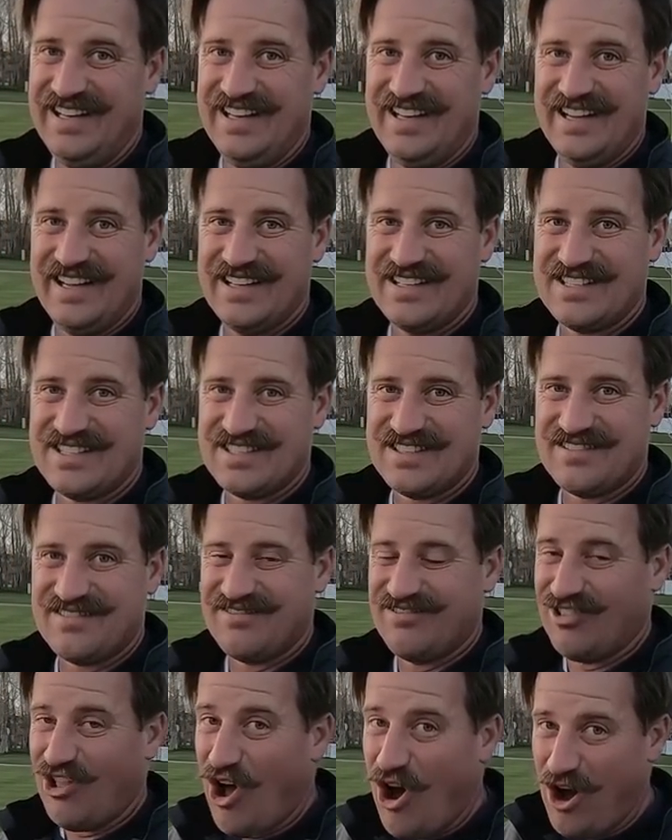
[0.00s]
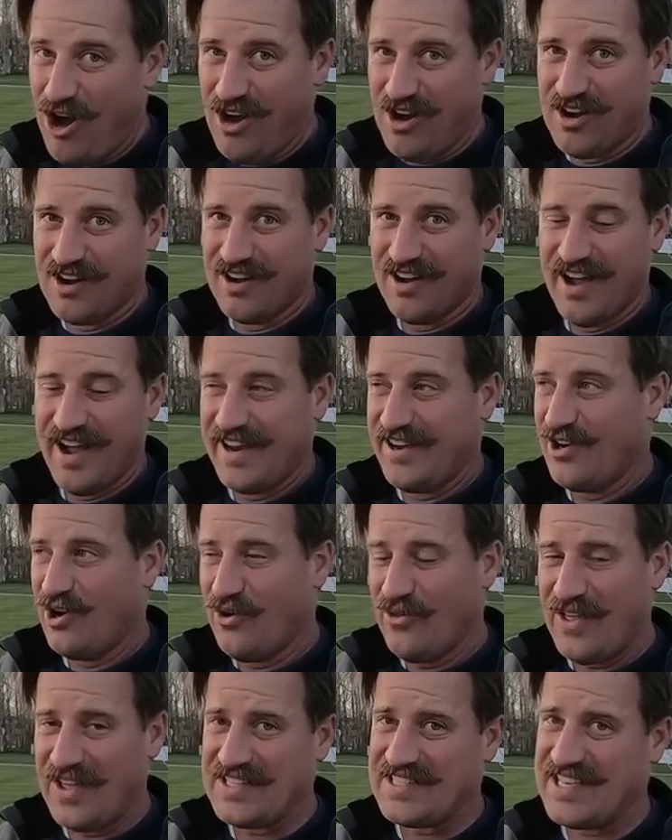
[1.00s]
it's long. I know
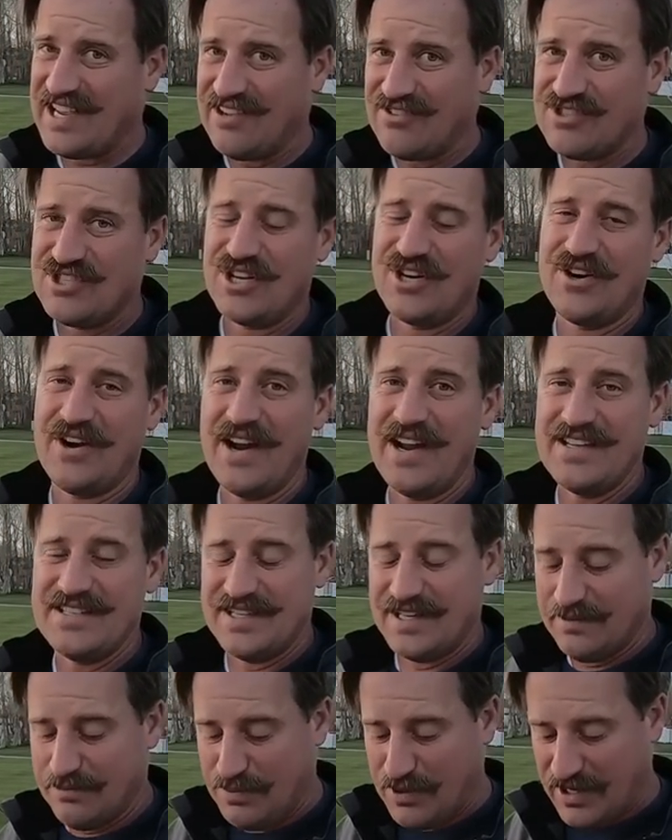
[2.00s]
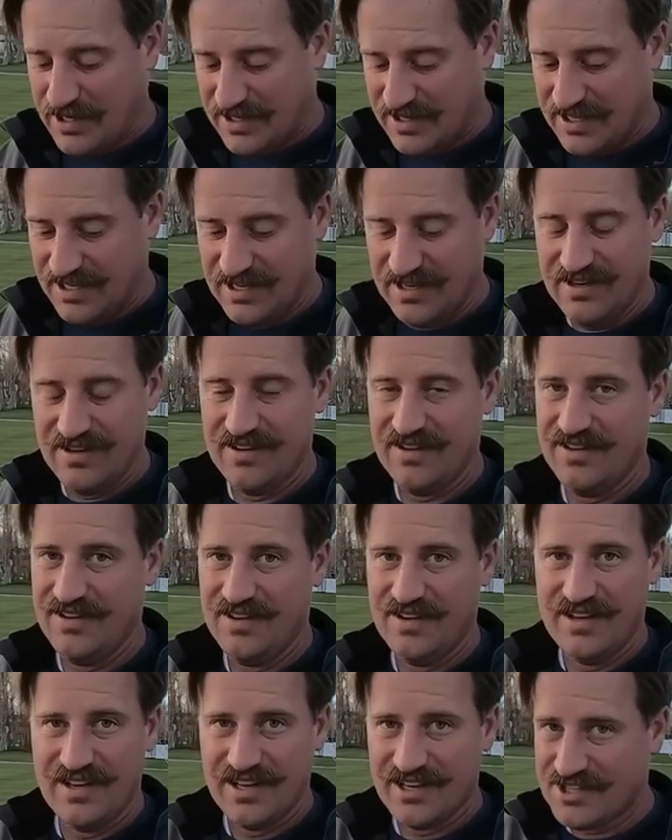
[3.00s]
that sounds crazy, but
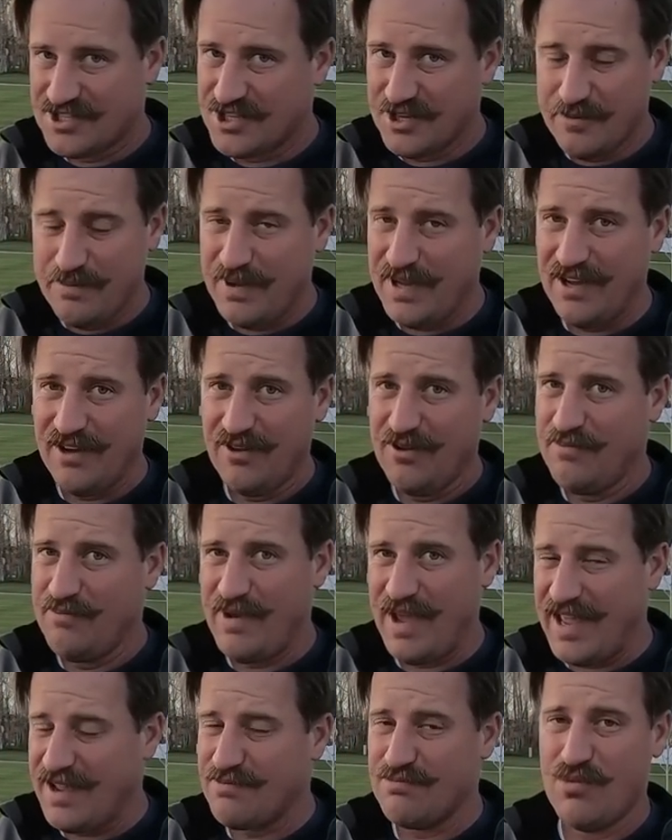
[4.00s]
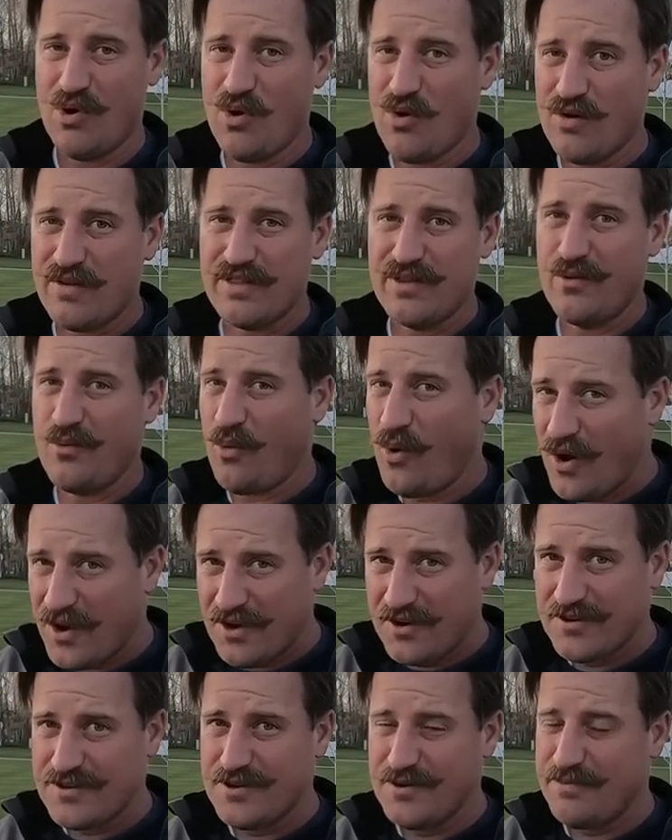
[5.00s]
I should be able to make more than 1 or 2